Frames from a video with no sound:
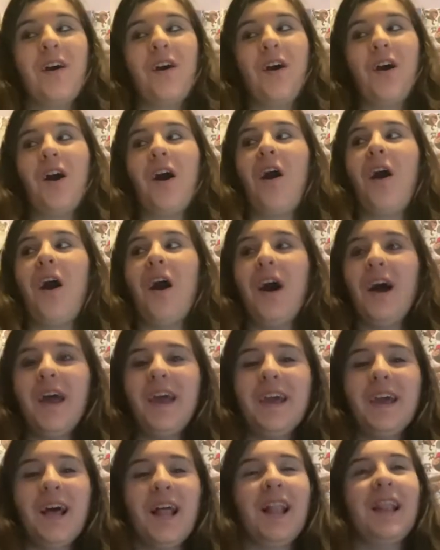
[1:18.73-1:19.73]

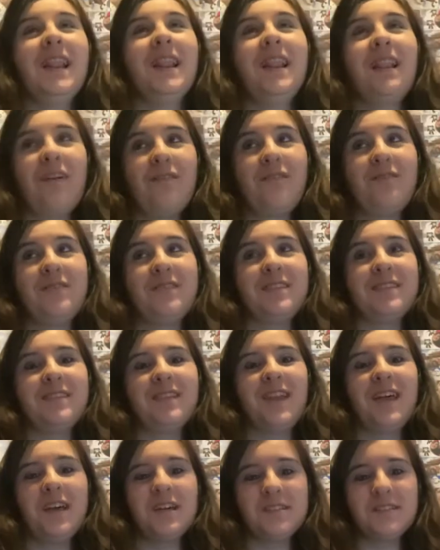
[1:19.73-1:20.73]
I loved
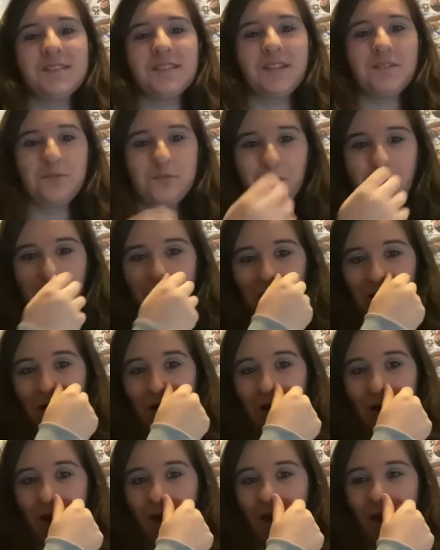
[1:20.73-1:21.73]
this when
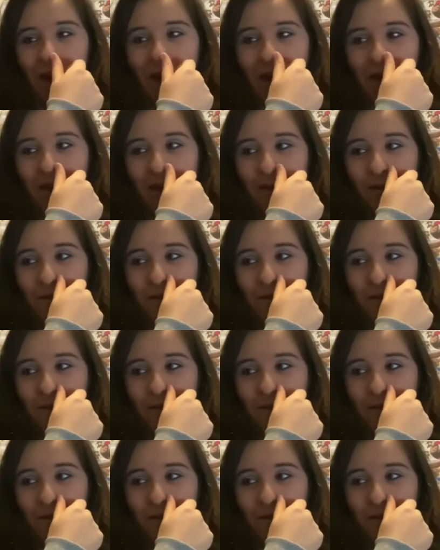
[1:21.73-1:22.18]
I